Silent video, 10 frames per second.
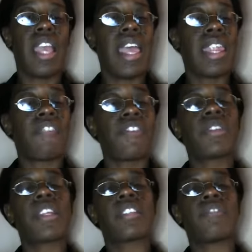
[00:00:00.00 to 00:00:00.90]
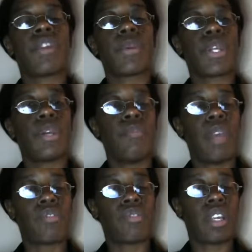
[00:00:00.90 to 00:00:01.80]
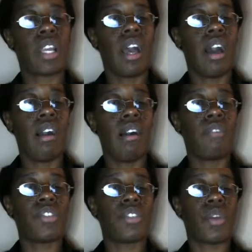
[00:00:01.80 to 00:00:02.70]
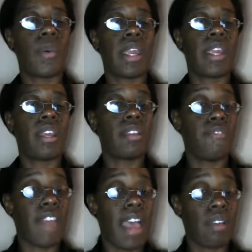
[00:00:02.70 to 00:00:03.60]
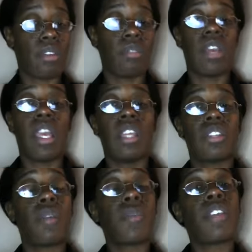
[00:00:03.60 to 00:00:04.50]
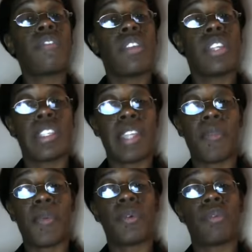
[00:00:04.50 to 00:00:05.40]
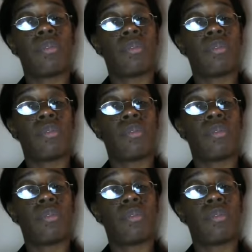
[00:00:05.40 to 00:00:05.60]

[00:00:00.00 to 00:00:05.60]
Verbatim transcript: And I feel that's a very good metric of showing value. So, I'm gonna give you an example.